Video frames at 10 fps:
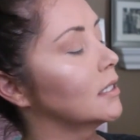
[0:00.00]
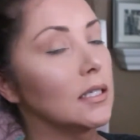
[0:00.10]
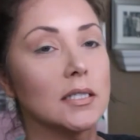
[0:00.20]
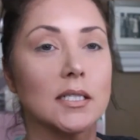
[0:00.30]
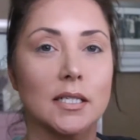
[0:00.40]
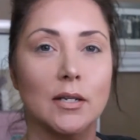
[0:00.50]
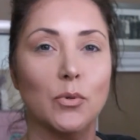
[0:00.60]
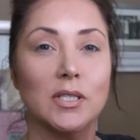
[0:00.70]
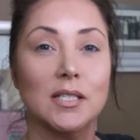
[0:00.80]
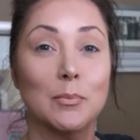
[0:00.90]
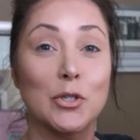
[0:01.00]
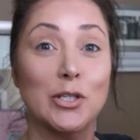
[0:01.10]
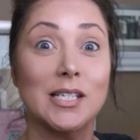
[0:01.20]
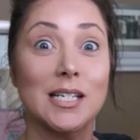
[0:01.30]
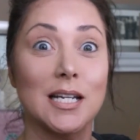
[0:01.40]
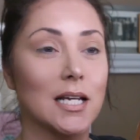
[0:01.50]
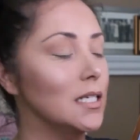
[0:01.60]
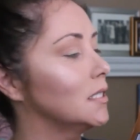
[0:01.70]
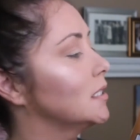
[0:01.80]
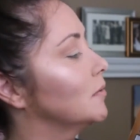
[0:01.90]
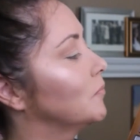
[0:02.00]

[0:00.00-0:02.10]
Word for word: Let's see what some Tootsie does.